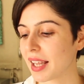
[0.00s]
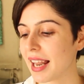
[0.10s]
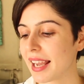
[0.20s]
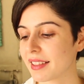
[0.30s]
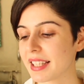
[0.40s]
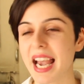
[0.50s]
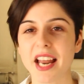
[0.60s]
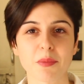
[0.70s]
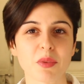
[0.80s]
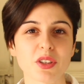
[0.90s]
like the
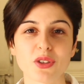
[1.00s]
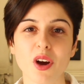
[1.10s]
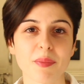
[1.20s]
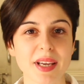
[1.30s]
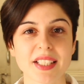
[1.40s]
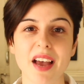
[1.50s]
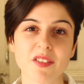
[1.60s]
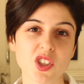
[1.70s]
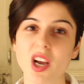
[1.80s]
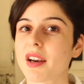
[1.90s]
animal song by
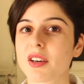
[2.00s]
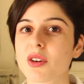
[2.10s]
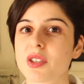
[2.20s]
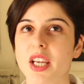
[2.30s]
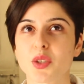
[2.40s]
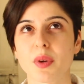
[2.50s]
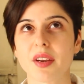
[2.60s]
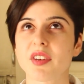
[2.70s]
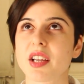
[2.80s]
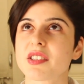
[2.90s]
Savage Garden because that's what
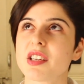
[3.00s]
I've done